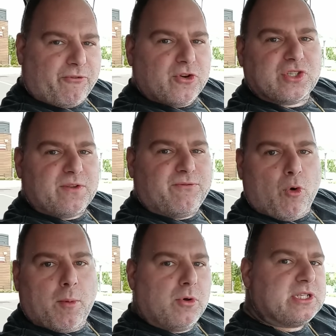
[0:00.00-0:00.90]
first and
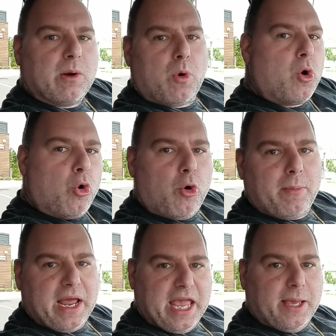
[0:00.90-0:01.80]
foremost, I want all
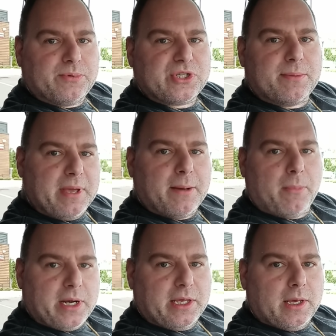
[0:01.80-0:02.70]
my apes to make
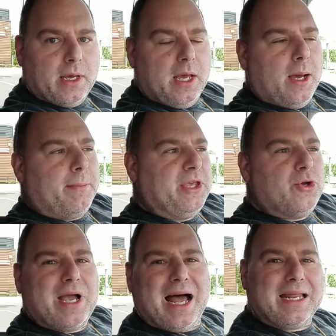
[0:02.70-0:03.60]
money. But
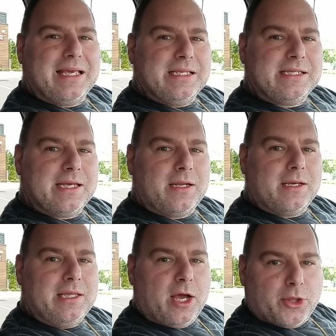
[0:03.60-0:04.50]
you got to consider
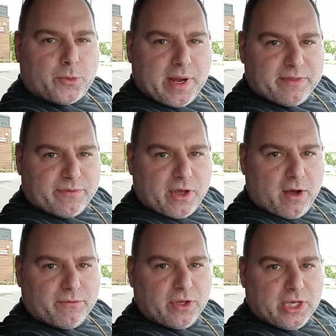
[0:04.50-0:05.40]
the other end
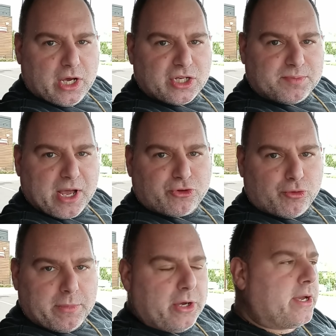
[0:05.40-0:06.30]
of the
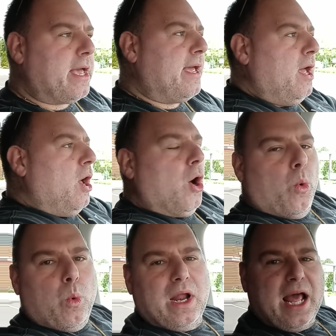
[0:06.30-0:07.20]
spectrum here, okay?
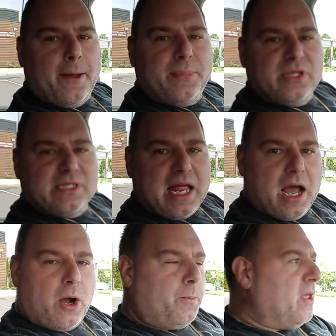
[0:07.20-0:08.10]
What happens
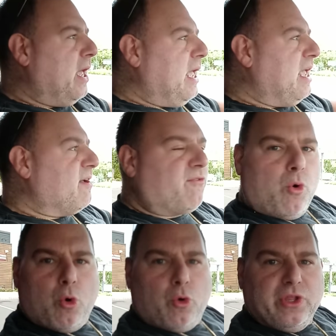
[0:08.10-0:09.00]
now if
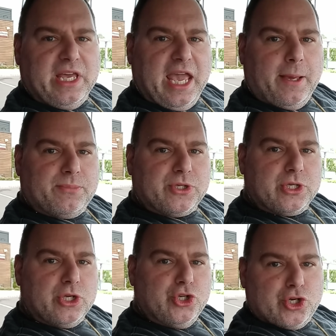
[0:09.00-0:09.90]
all the
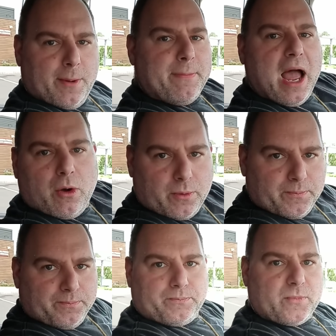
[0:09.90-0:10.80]
apes jump out
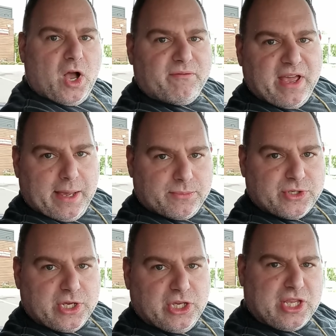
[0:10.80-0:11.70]
of
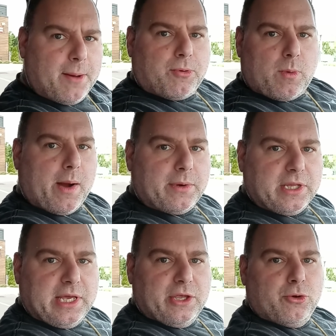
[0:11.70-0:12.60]
AMC
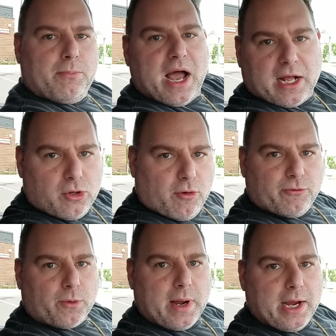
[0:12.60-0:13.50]
temporarily and you buy
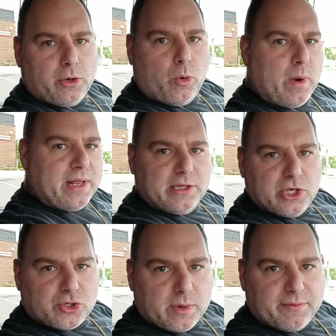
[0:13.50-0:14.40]
Clover, right? Or
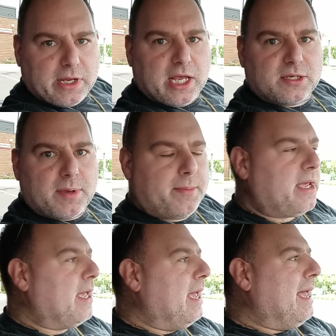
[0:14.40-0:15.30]
Wendy's, or whatever the case may be.